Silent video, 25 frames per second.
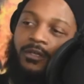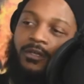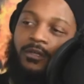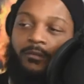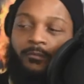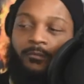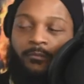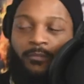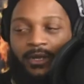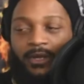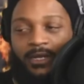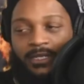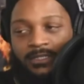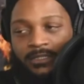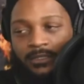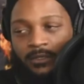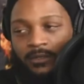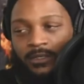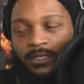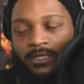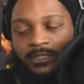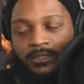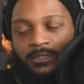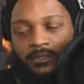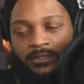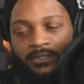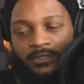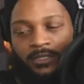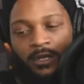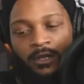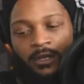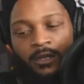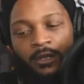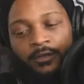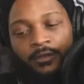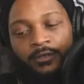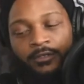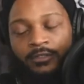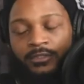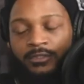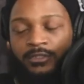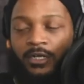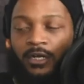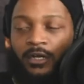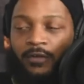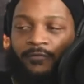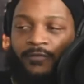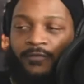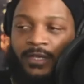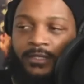Bro, it's gonna start hurting you,
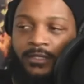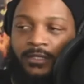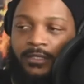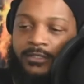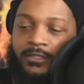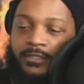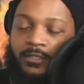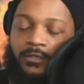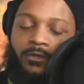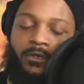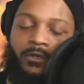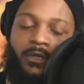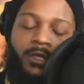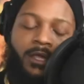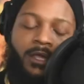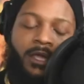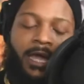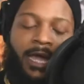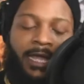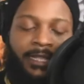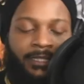start affecting. So I